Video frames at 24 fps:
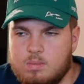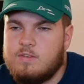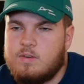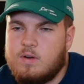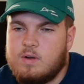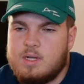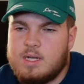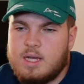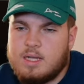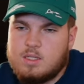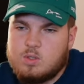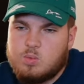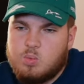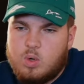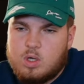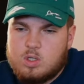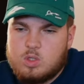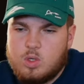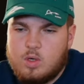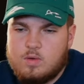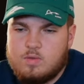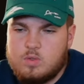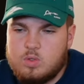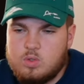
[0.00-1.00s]
For that, what
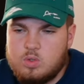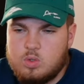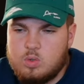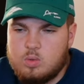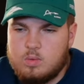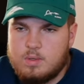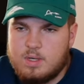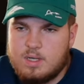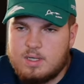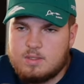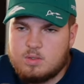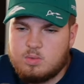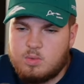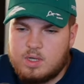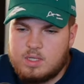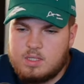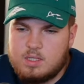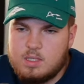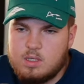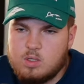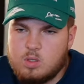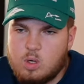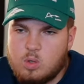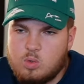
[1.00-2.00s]
you have to do is right
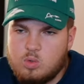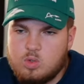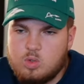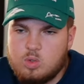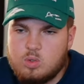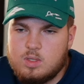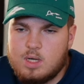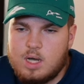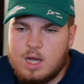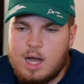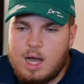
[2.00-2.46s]
here go to the